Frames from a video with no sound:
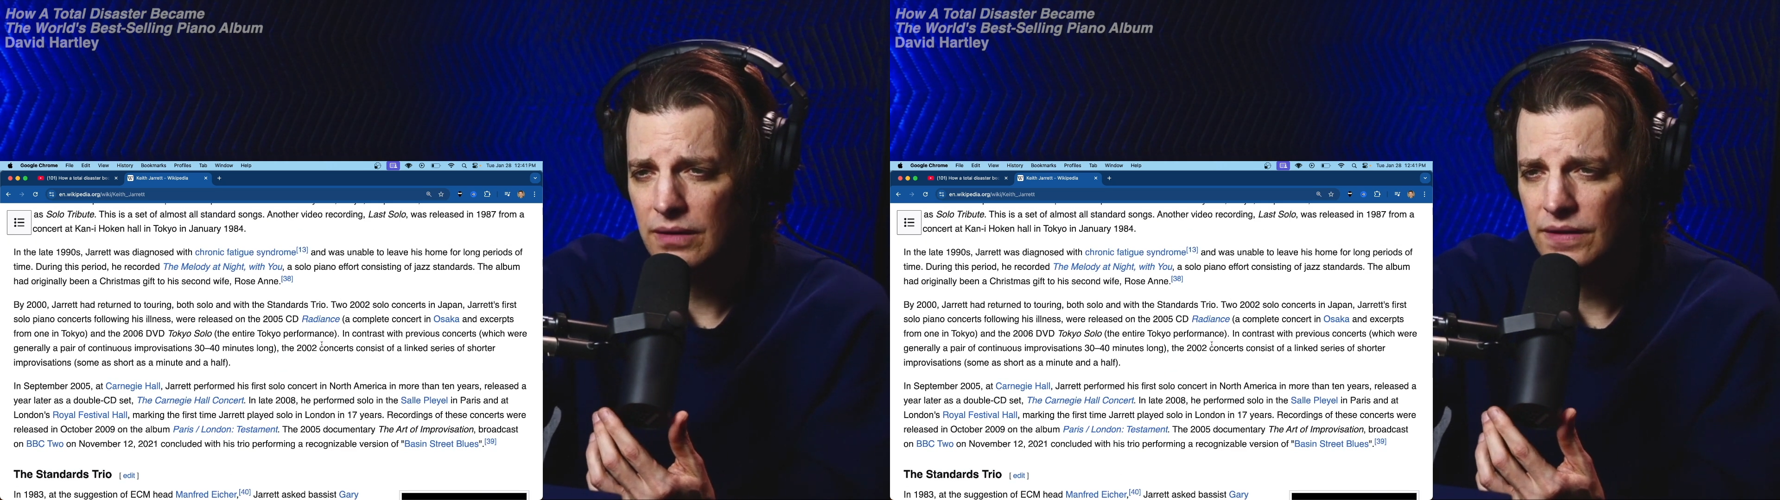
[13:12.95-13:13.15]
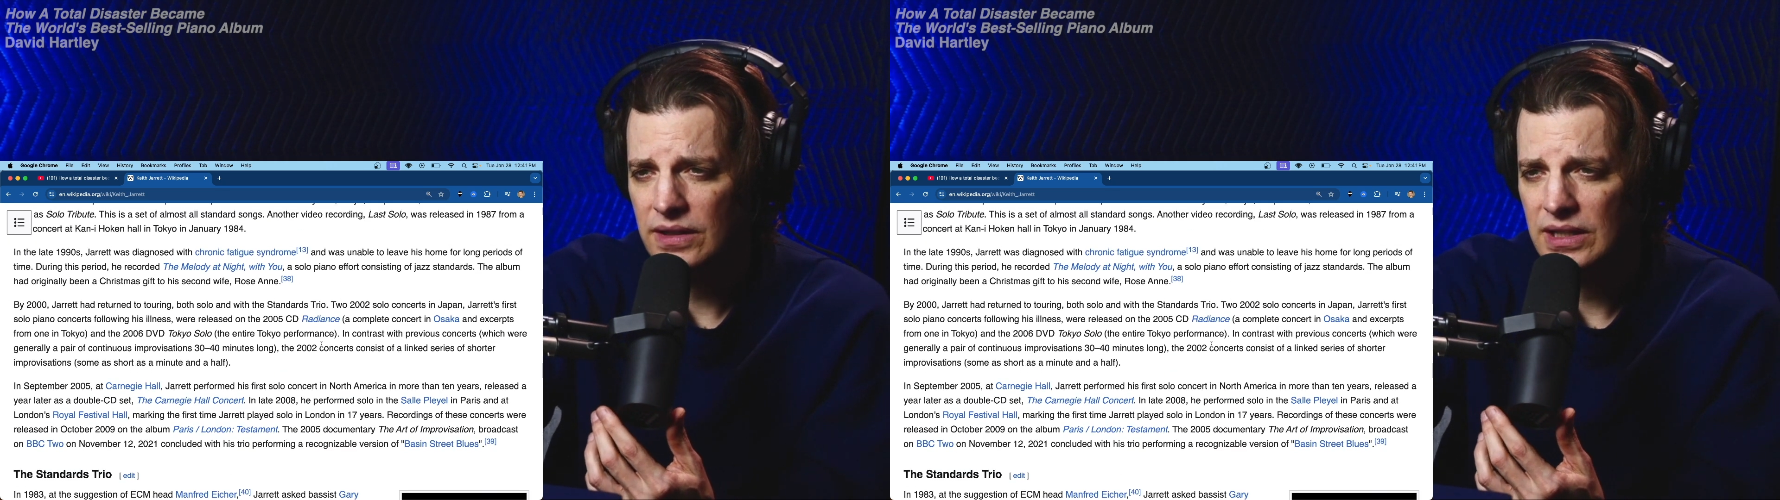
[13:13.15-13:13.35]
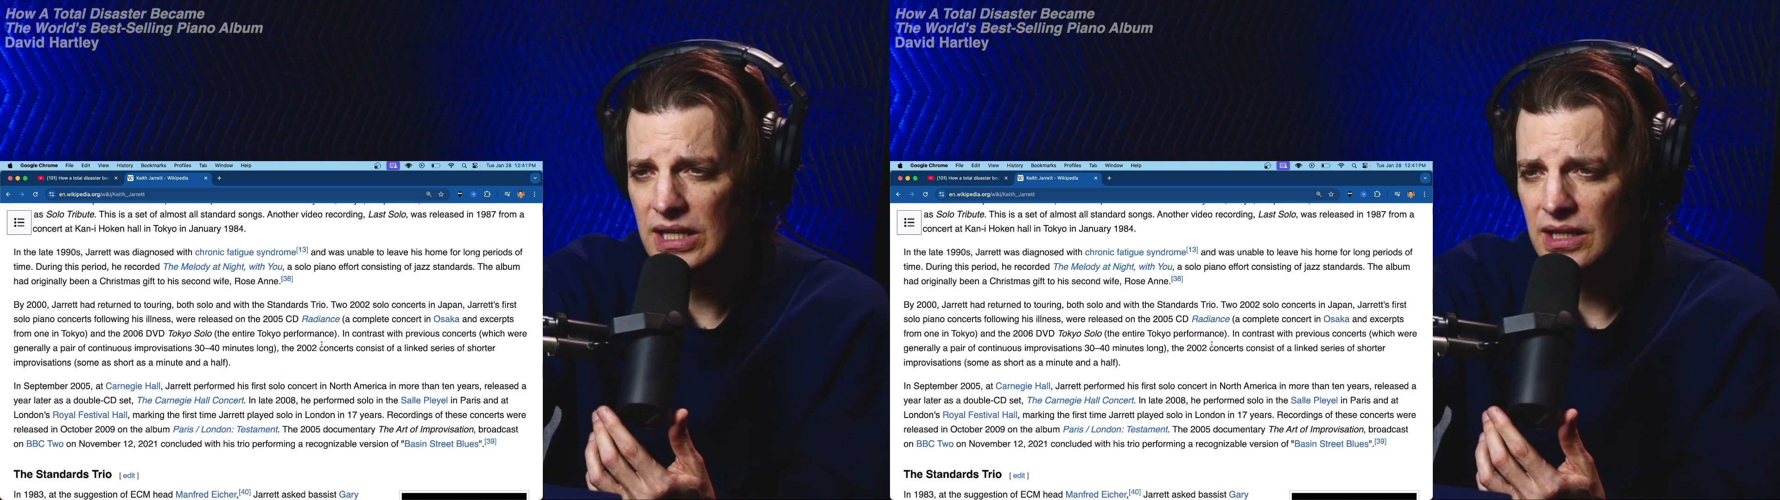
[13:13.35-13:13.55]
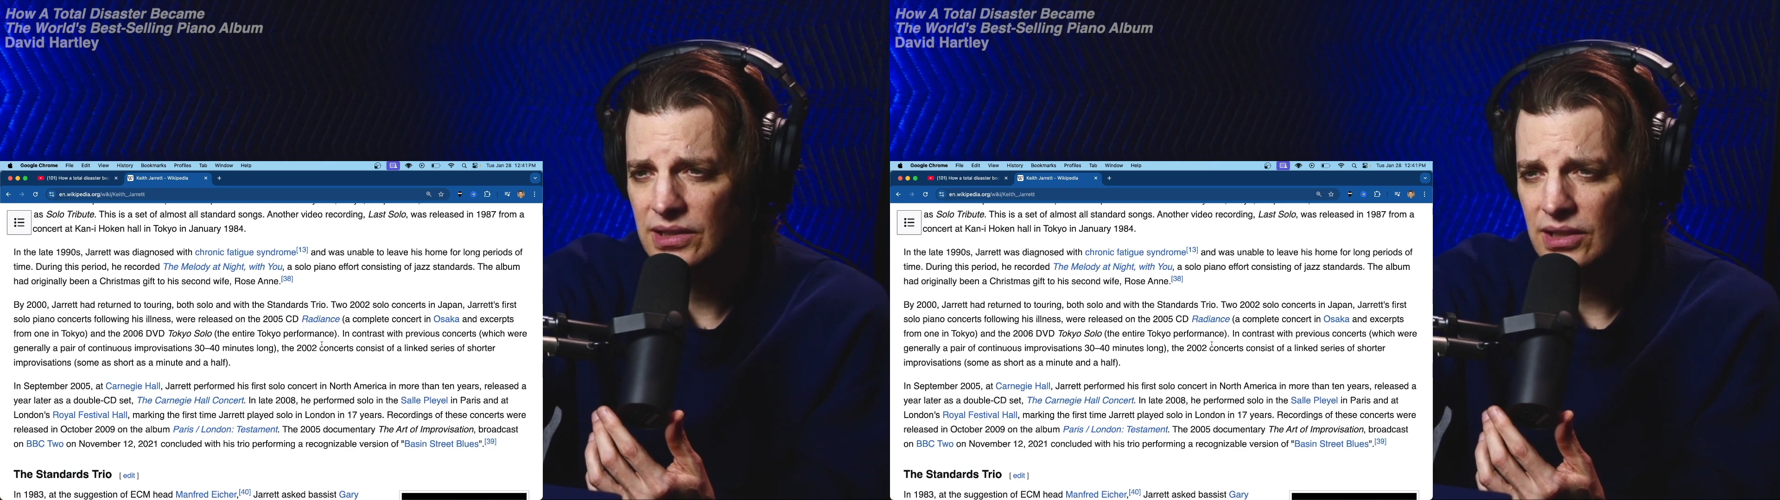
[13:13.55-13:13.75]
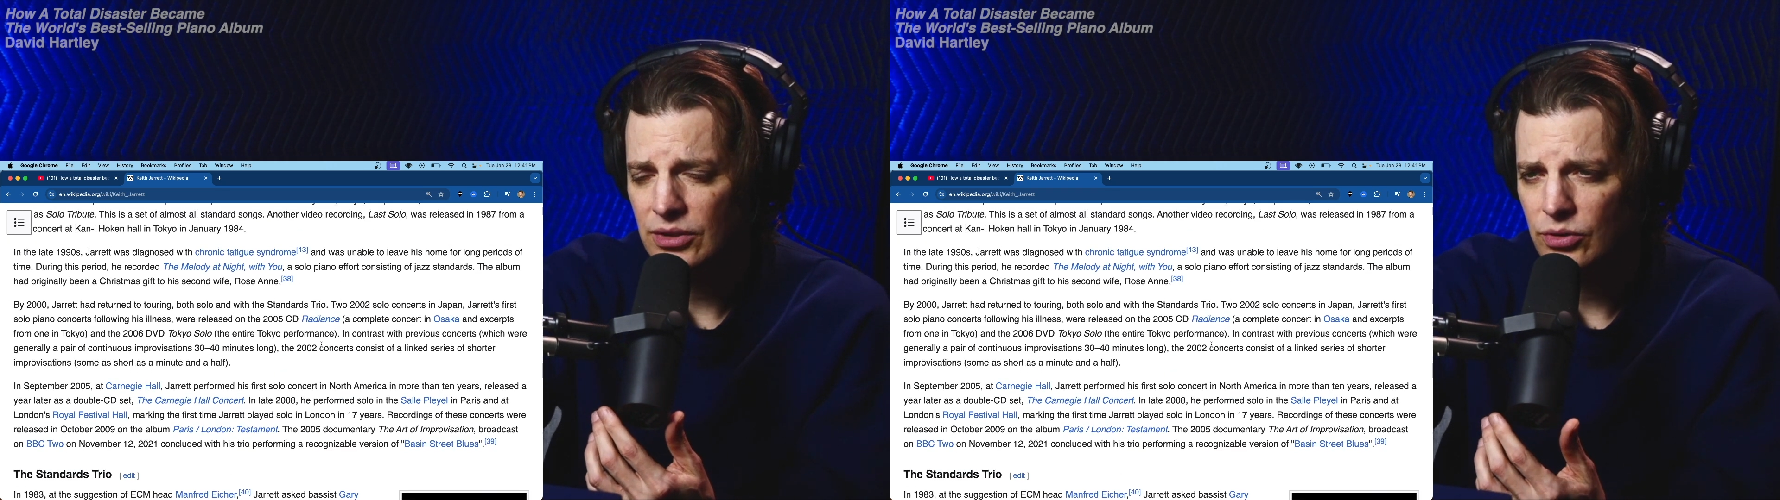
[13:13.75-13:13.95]
fatigue
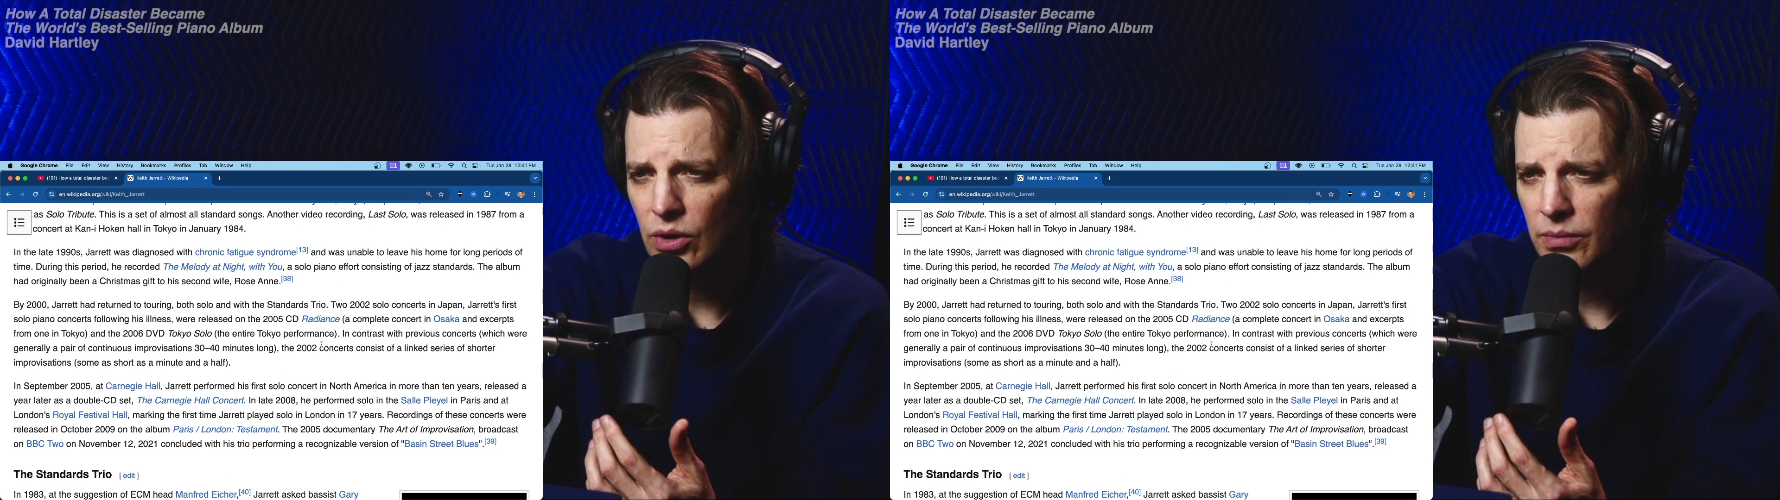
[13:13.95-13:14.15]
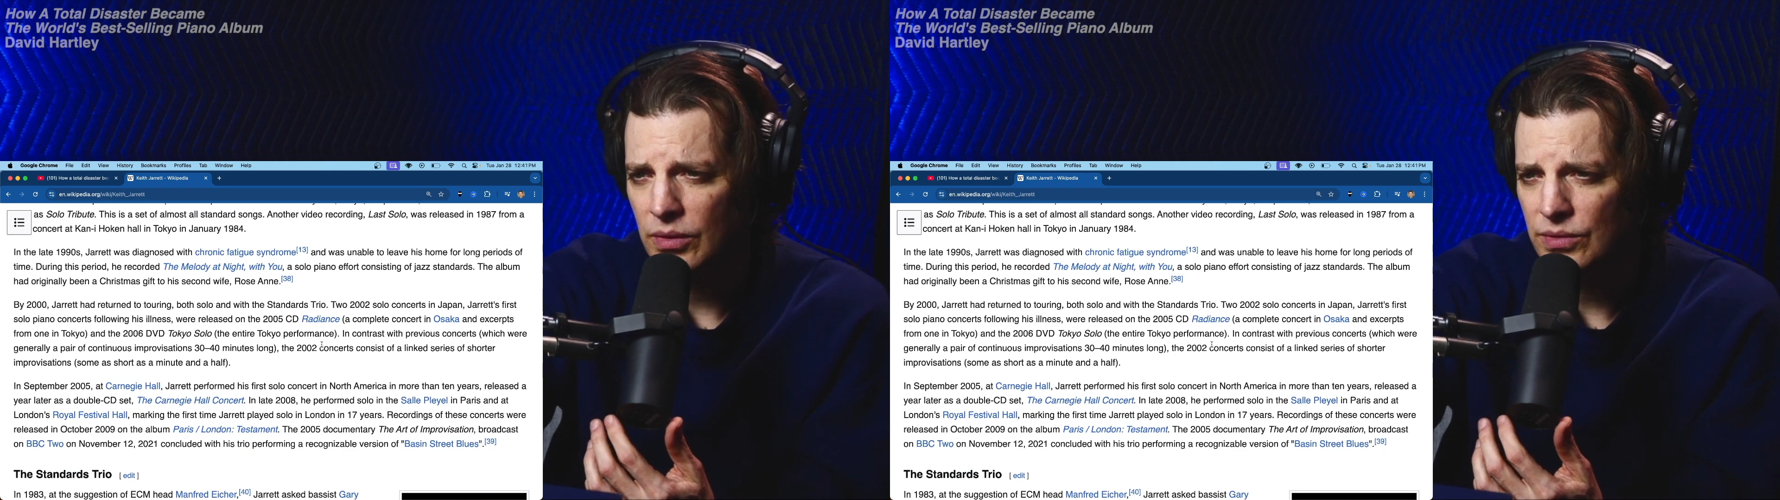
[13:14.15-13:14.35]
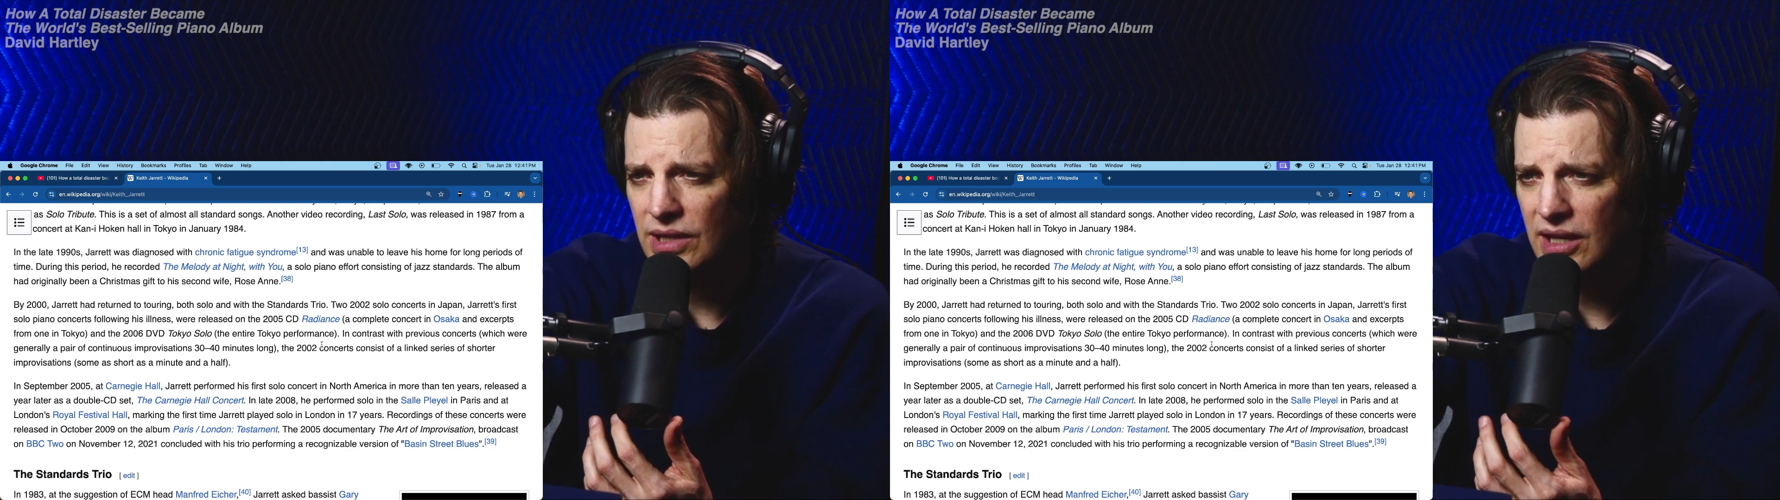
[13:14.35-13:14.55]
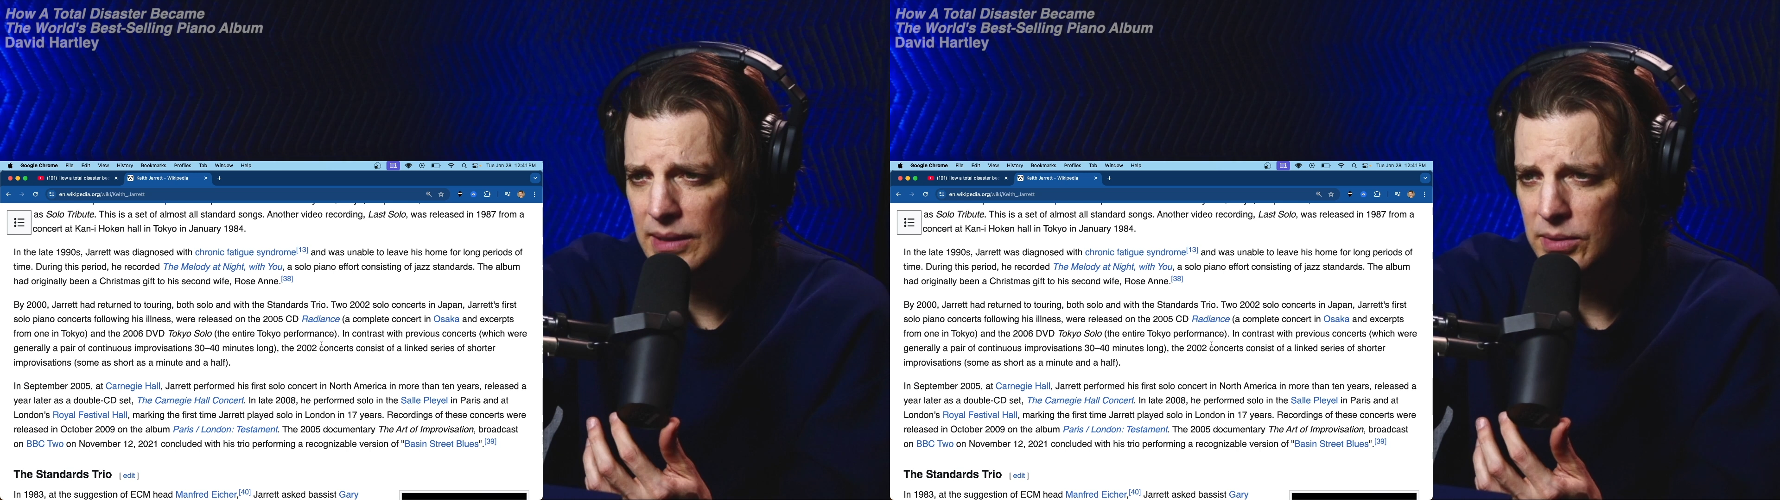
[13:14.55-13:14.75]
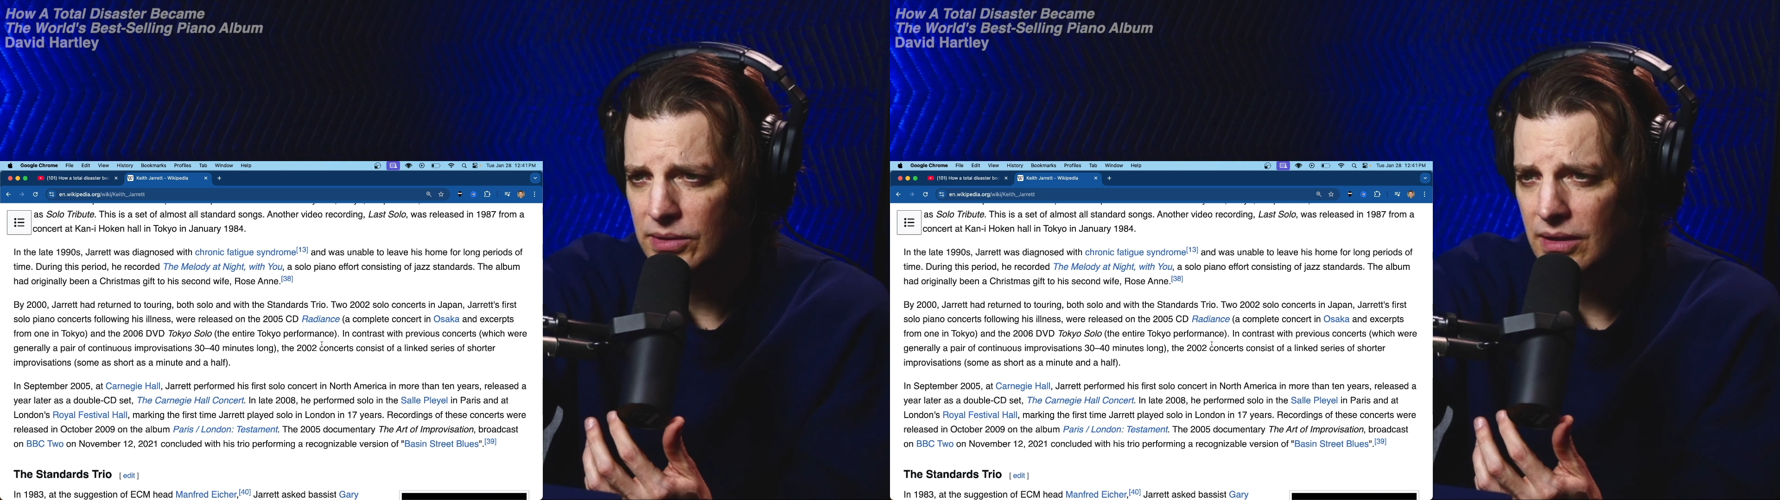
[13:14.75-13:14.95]
syndrome and was
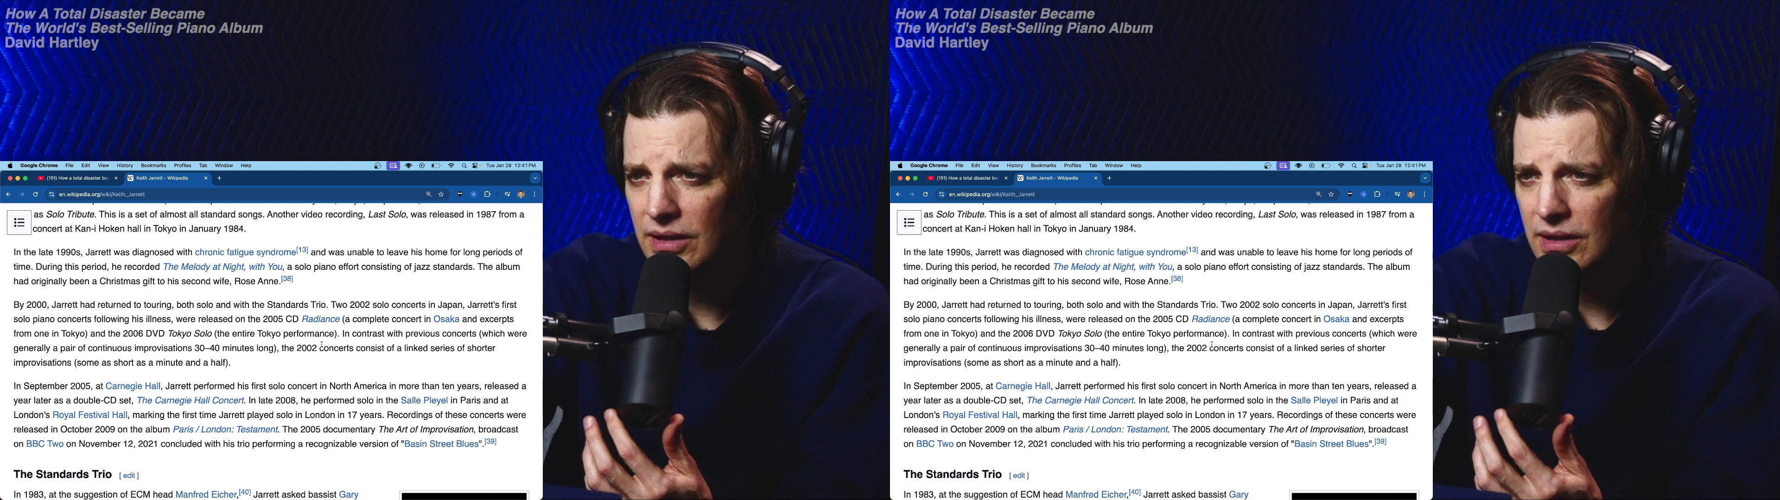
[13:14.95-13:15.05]
unable